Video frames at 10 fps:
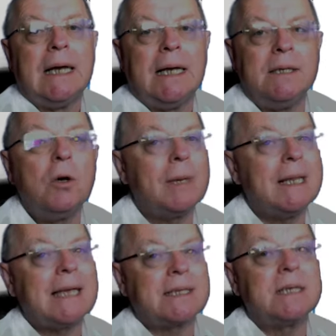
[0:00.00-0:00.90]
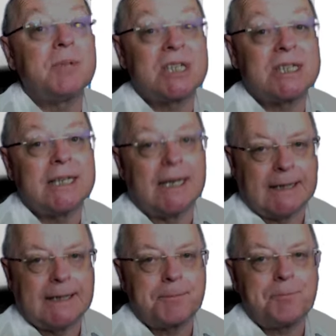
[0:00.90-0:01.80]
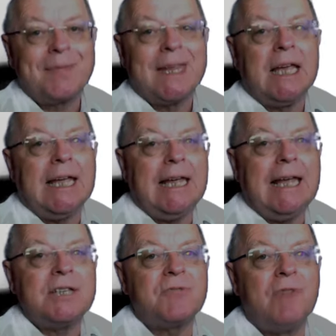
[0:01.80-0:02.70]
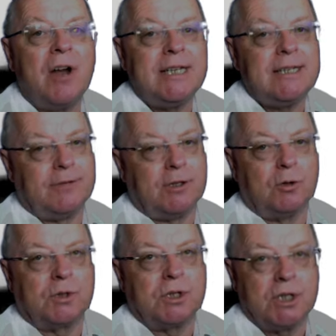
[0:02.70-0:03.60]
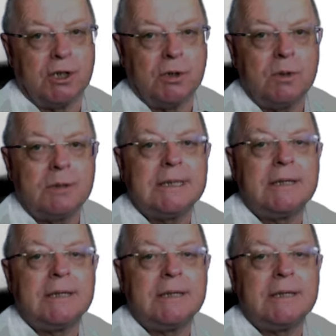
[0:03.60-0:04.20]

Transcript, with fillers: Normally that's a mistake. It's very difficult to do,